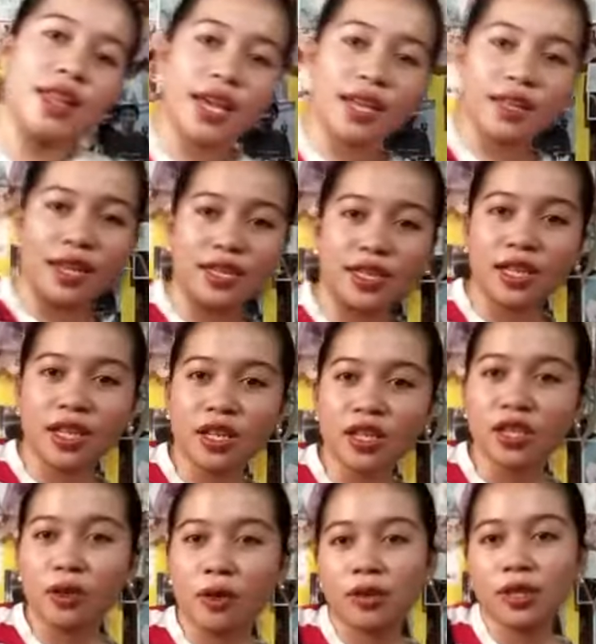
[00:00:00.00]
Like this. It
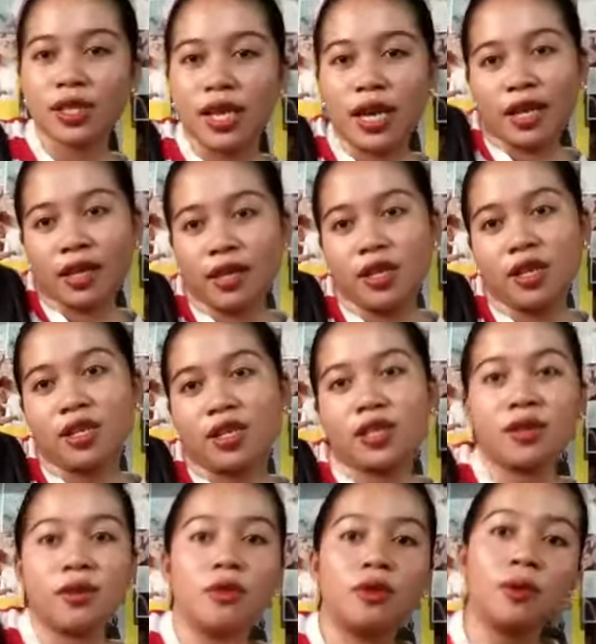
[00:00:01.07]
just looks like this.
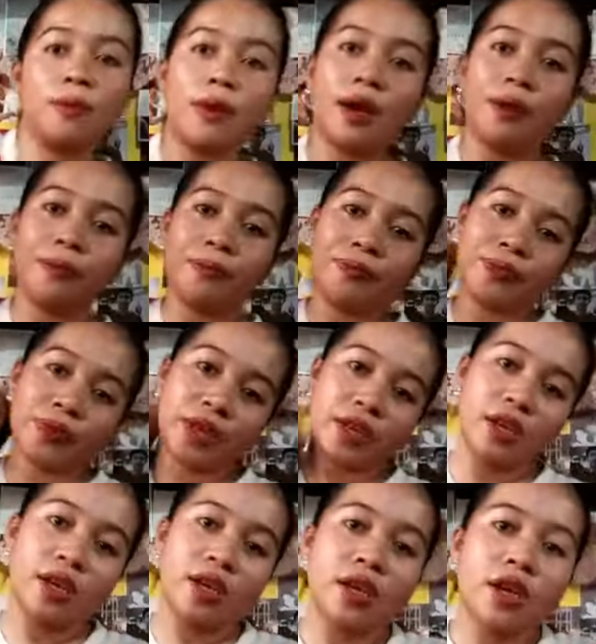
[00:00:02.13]
So, diba?
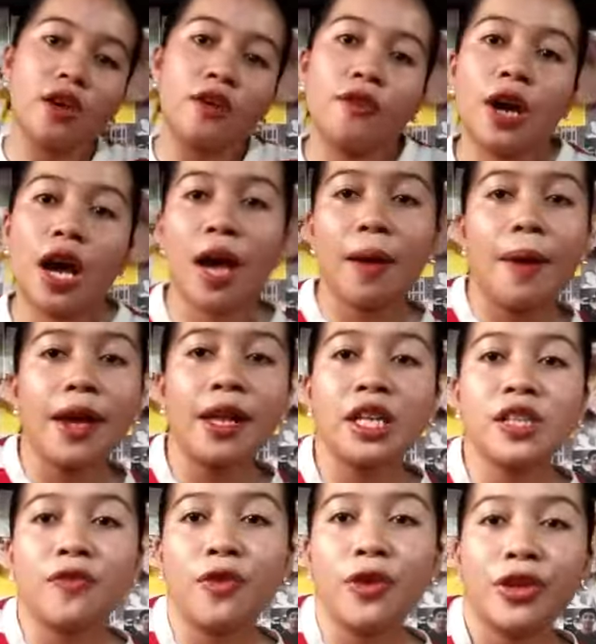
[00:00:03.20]
I
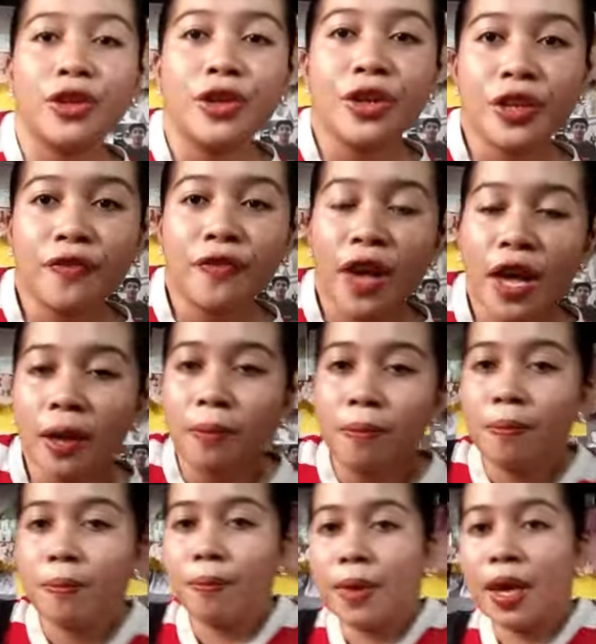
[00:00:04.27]
buy this for
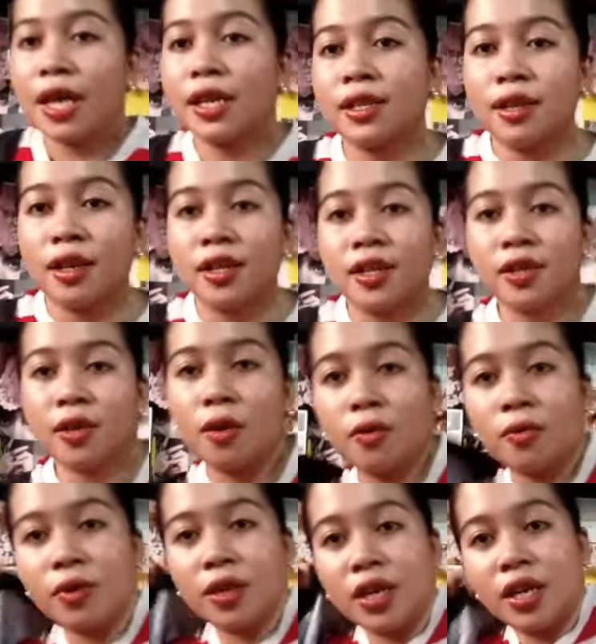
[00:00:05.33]
35 pesos
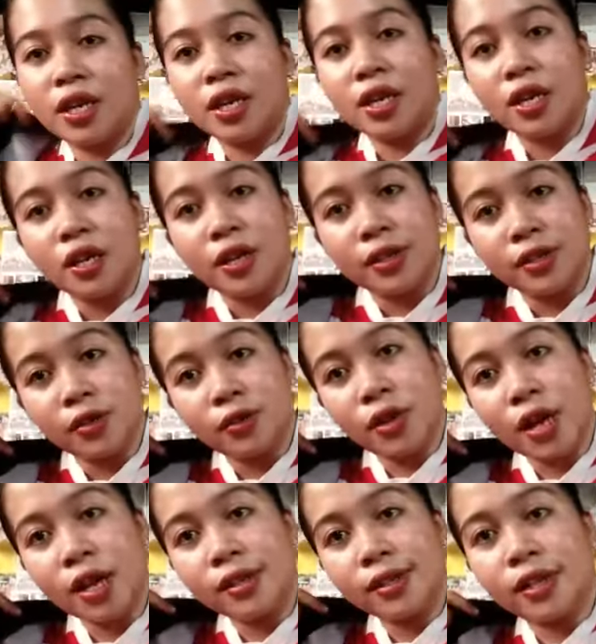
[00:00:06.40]
only. So,
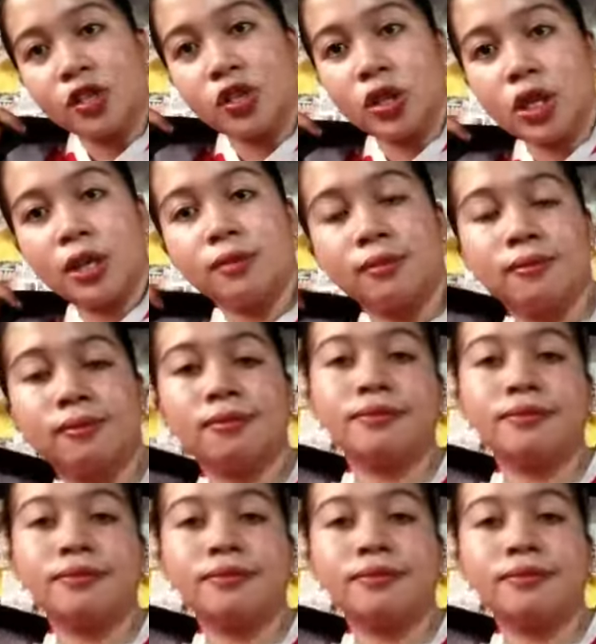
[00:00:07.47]
nice ko siya.